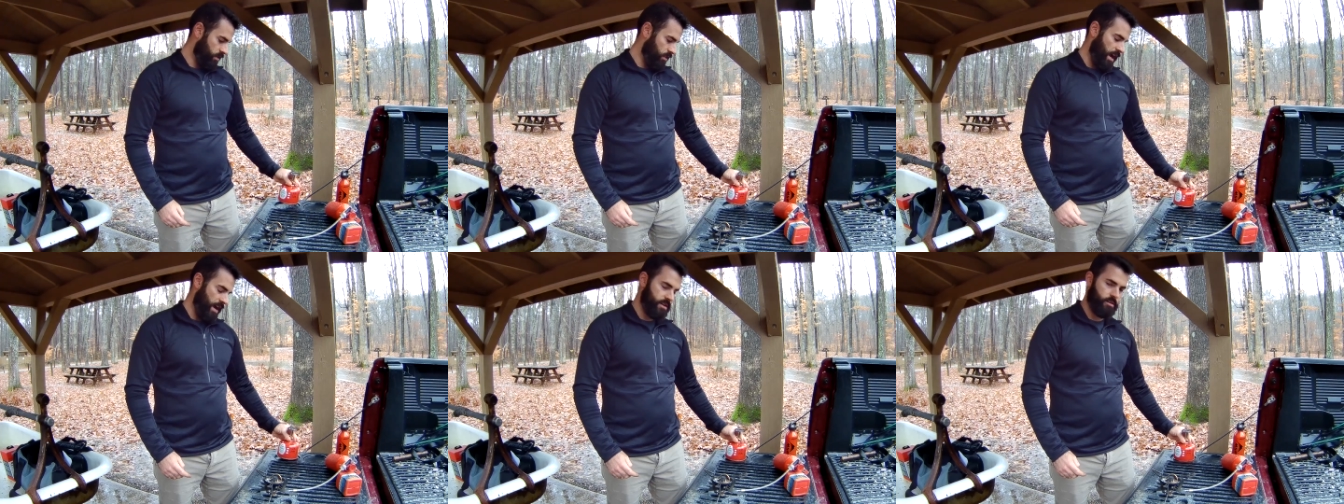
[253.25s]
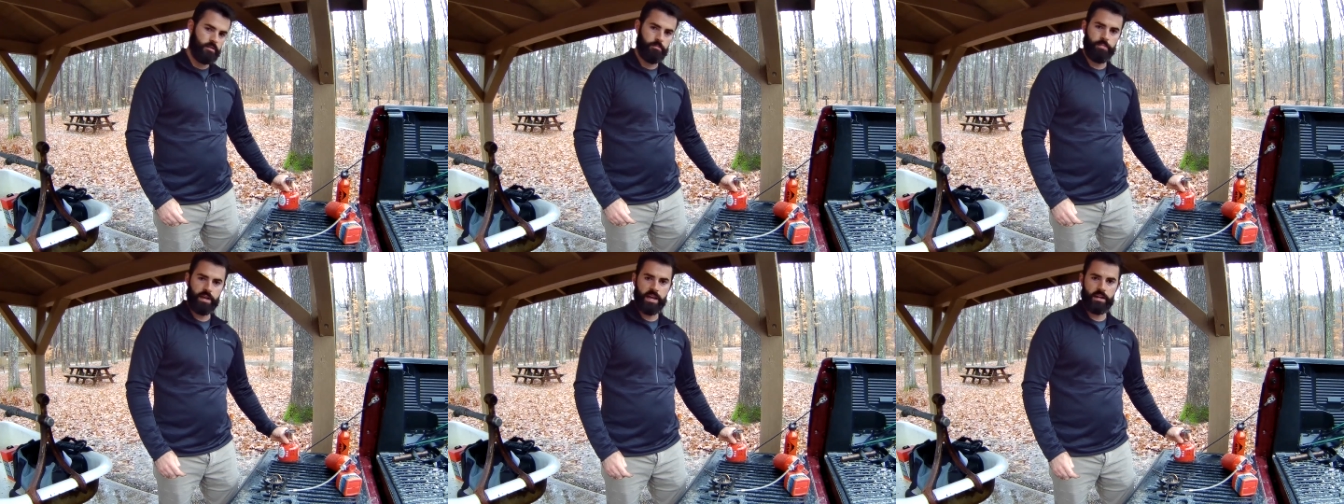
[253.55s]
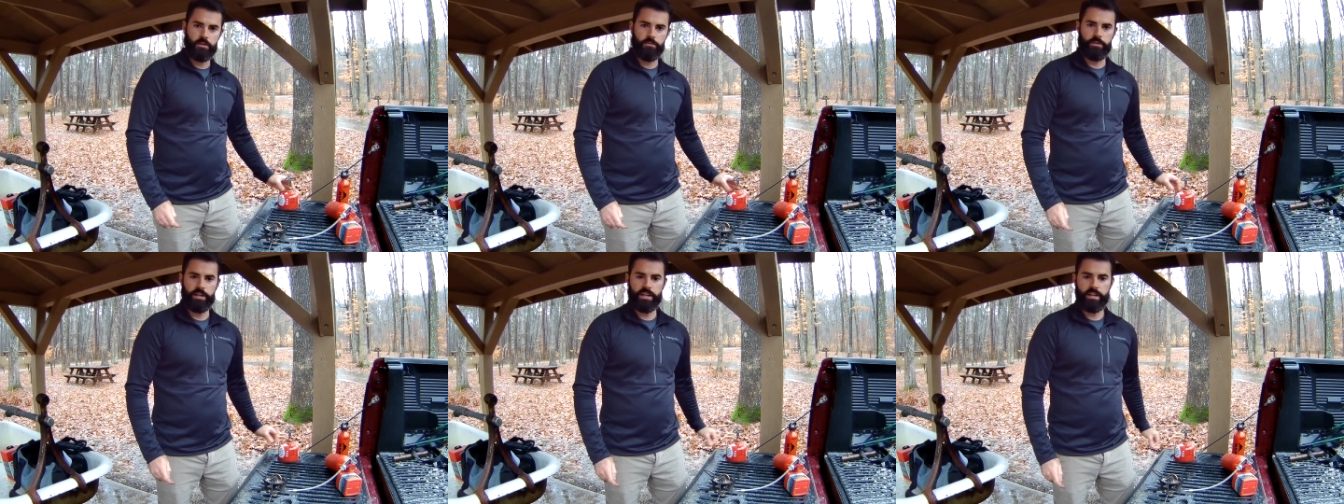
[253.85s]
lighter to
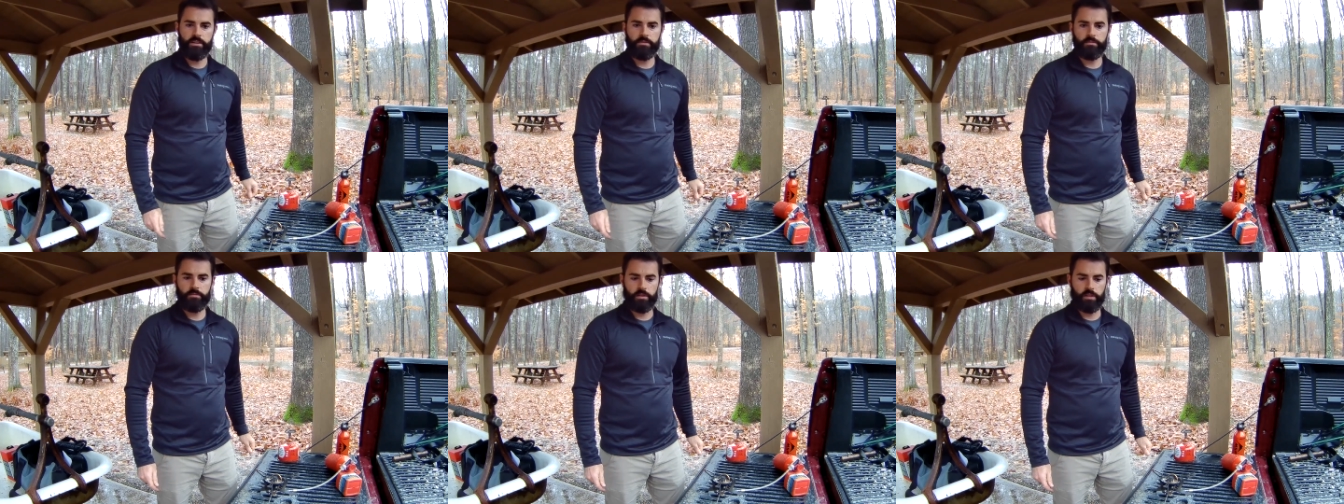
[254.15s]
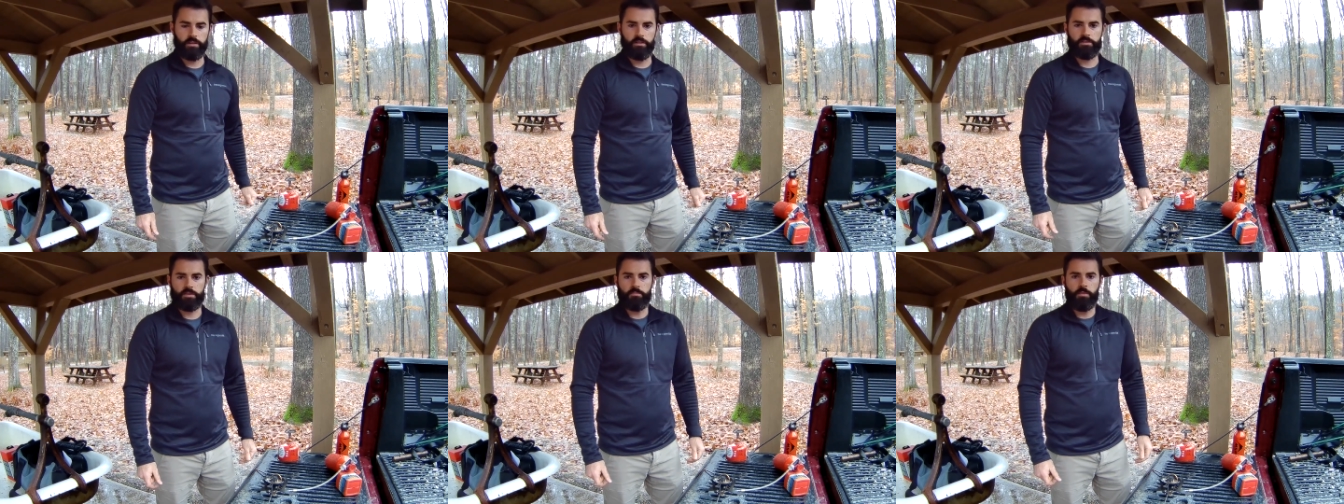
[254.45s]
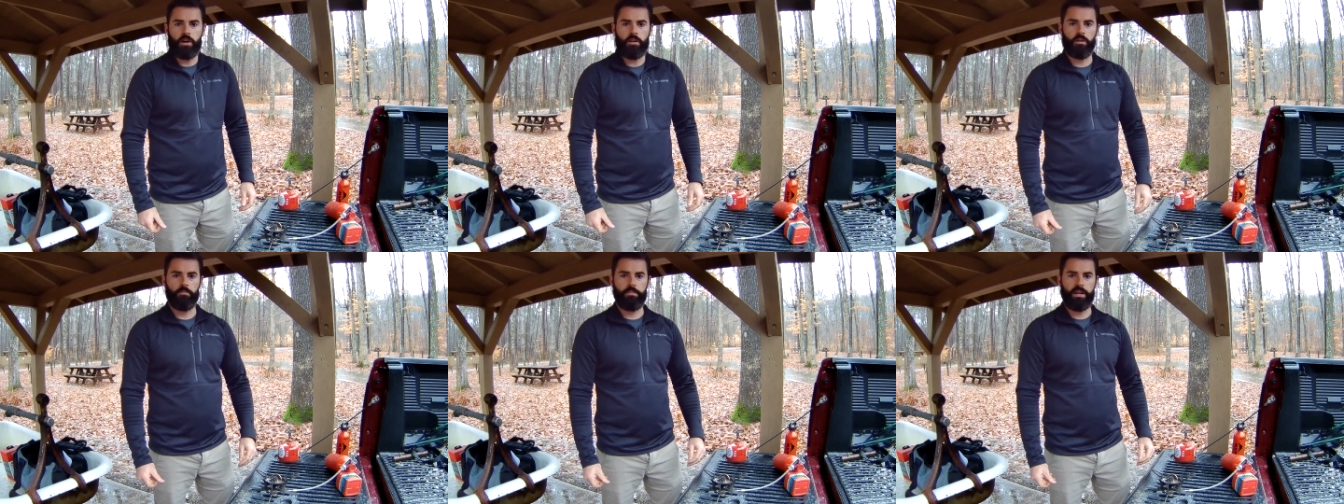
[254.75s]
pack around in your
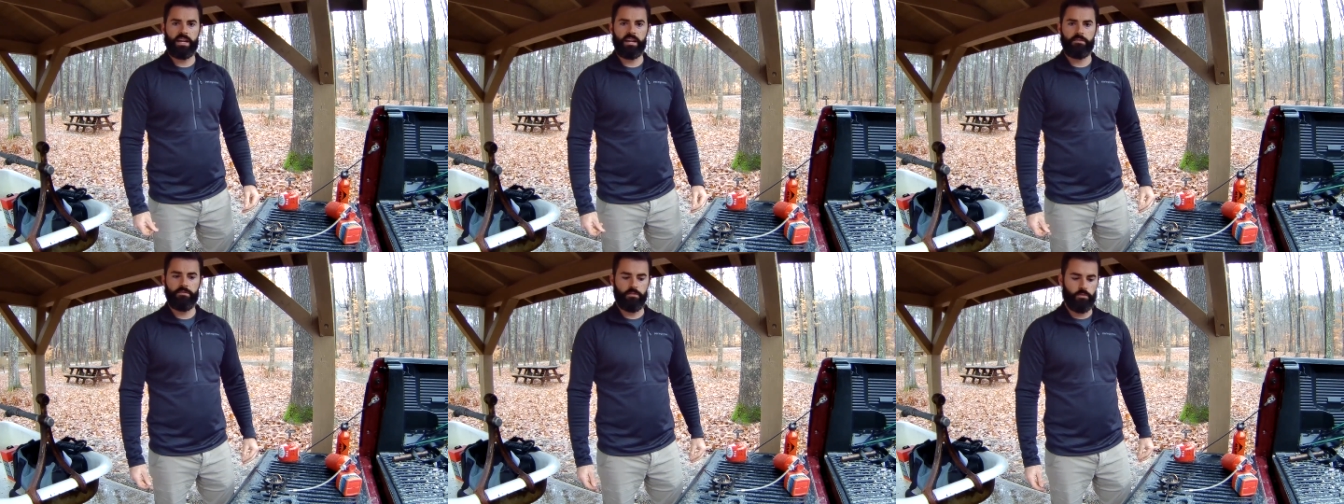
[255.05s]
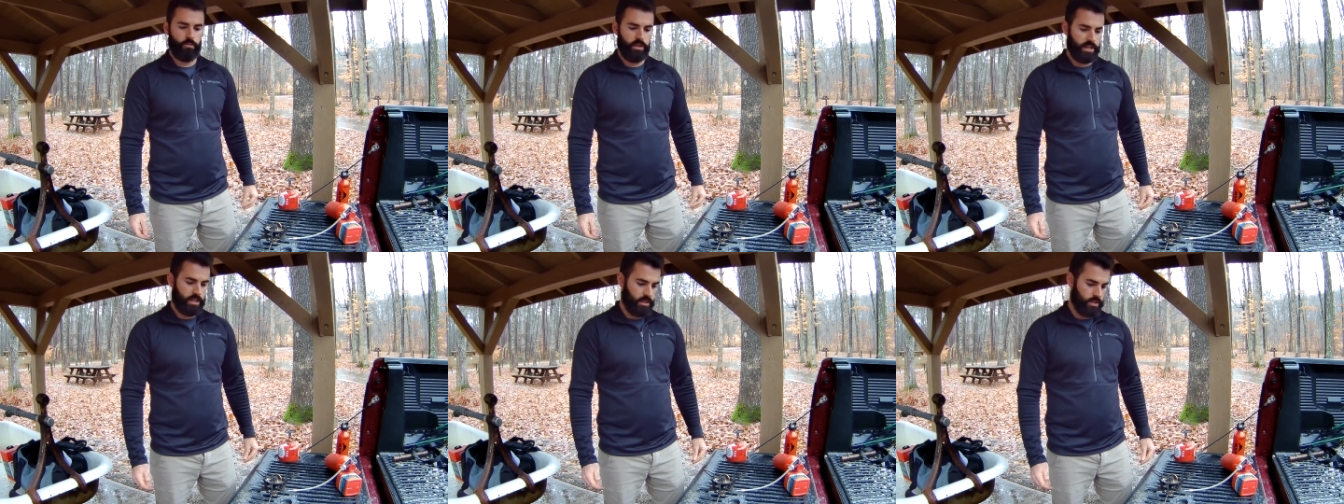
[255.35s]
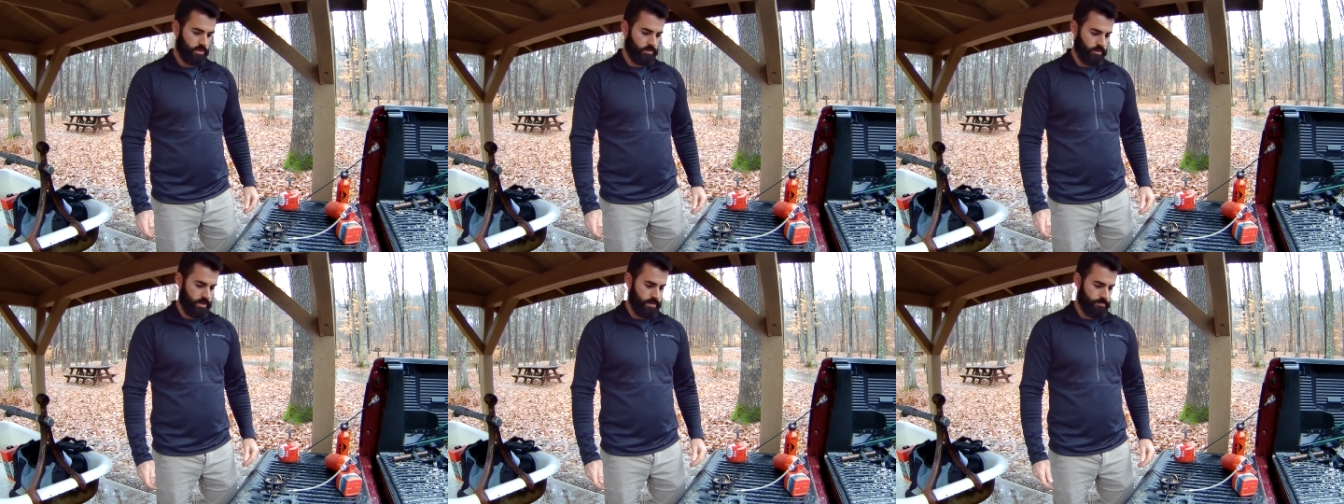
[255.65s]
smaller bag for the
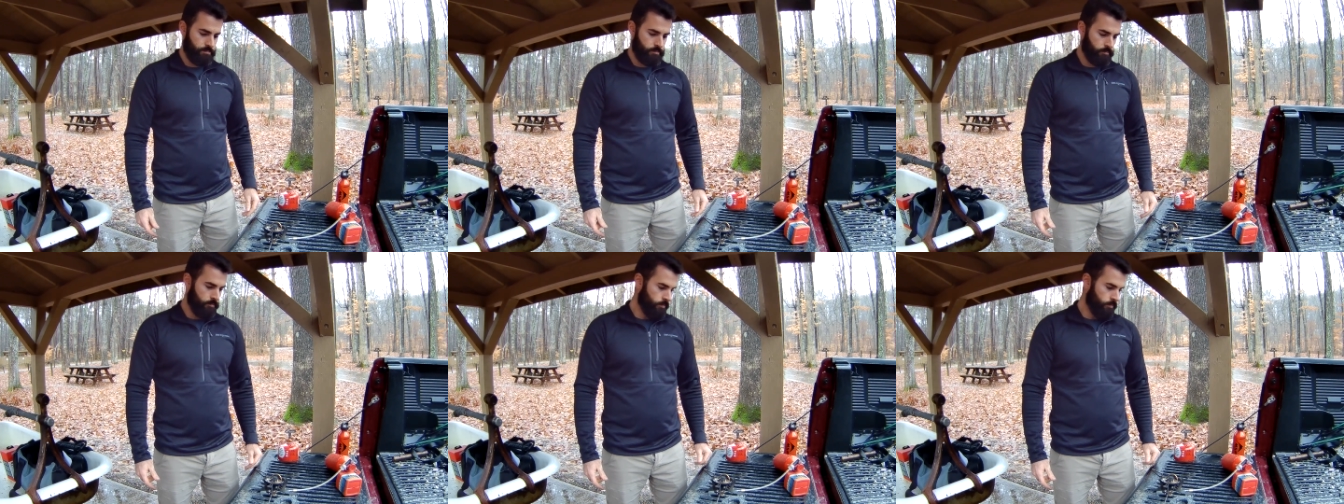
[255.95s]
weekend trip.